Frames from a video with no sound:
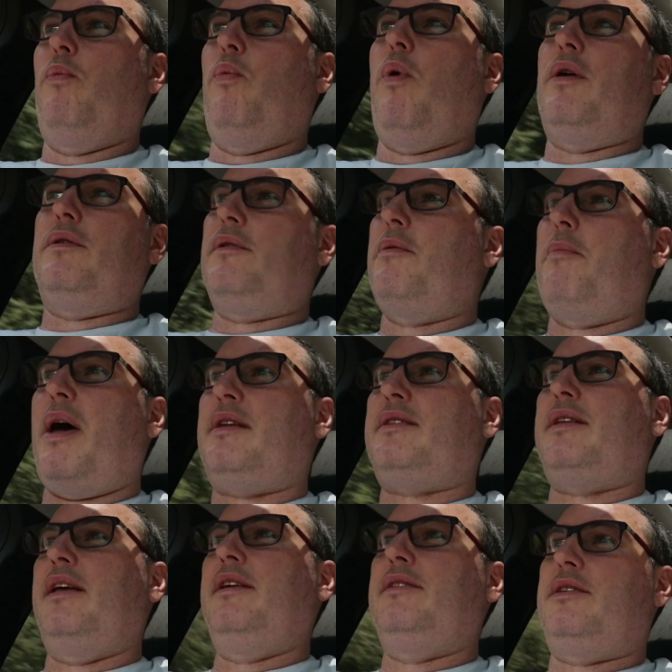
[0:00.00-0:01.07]
what the
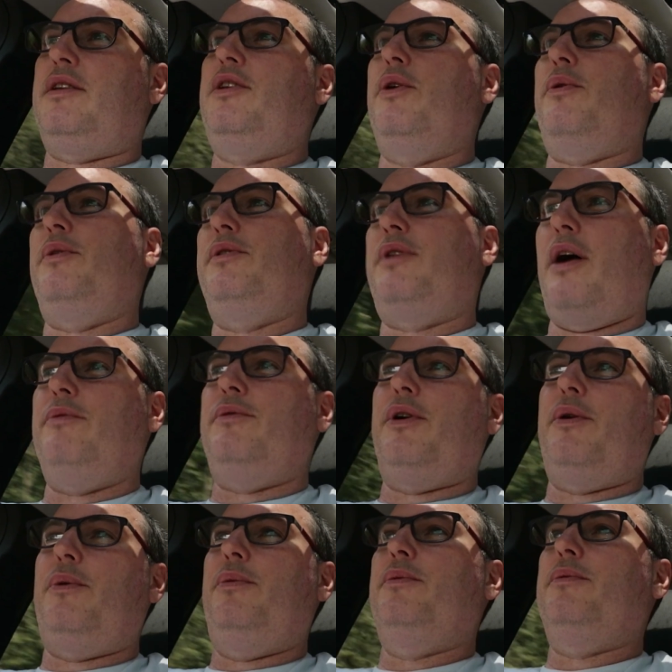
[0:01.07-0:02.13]
best things to do and don't
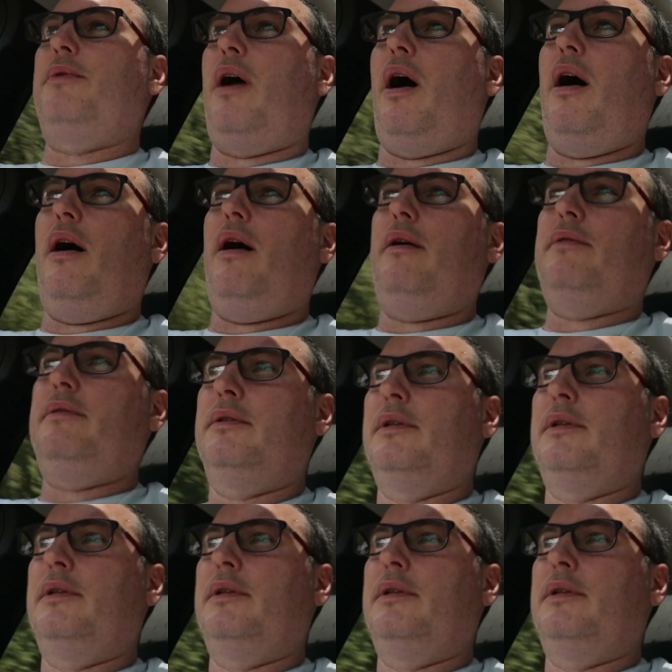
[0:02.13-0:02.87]
do are.